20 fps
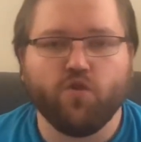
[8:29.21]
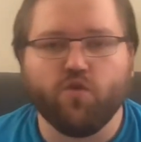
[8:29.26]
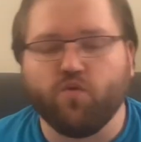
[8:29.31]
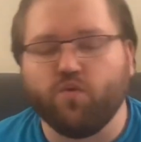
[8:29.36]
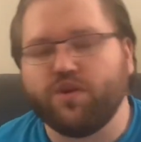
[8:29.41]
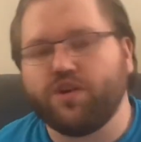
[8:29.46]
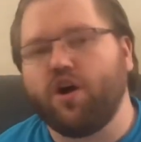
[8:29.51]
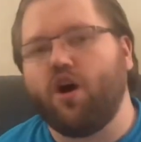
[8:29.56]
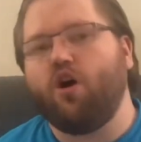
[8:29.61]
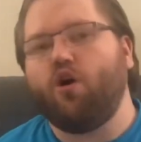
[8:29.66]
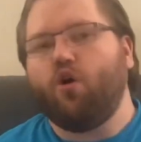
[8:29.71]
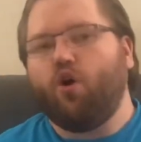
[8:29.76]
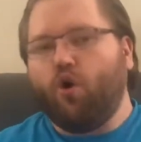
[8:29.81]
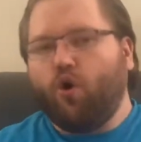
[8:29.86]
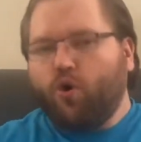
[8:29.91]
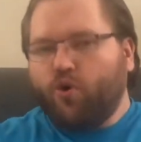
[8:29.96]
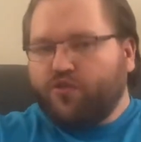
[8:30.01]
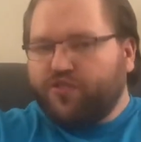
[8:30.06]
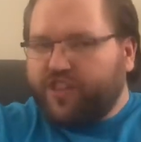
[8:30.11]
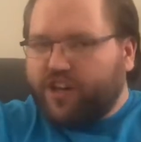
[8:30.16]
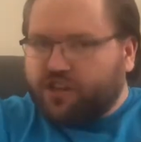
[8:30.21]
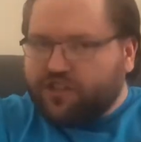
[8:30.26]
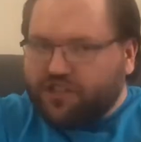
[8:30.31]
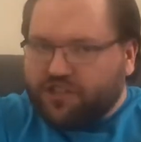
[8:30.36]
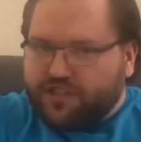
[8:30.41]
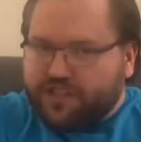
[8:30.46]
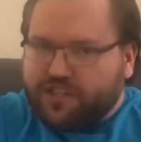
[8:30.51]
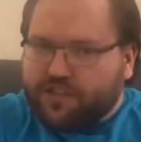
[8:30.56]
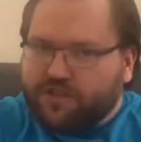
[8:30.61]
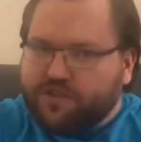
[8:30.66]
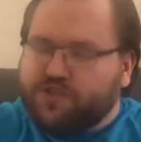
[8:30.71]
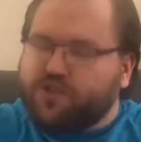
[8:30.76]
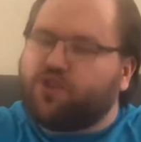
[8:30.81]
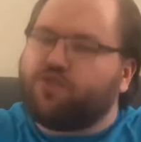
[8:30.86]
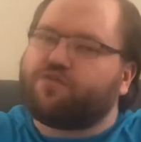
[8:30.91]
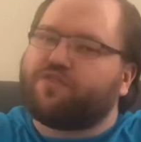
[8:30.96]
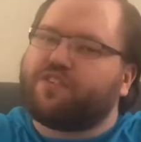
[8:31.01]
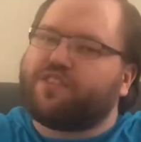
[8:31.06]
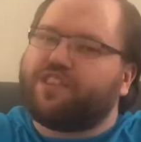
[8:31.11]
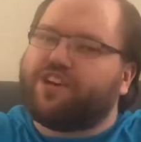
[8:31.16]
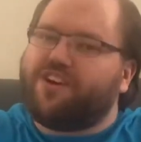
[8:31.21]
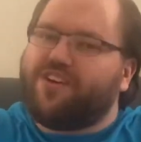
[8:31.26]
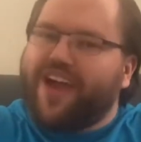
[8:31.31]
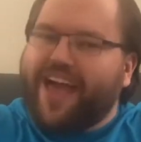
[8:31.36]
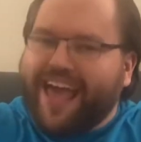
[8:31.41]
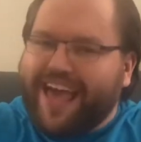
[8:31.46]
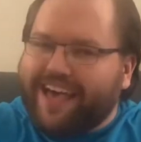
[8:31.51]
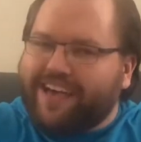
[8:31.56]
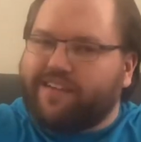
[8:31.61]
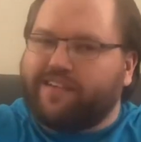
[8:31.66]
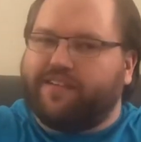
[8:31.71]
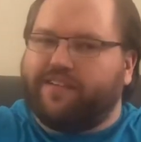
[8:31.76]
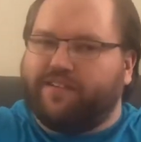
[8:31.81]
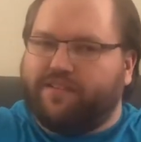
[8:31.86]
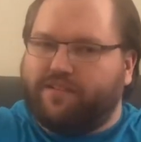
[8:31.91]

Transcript: would all hold their shields over their head.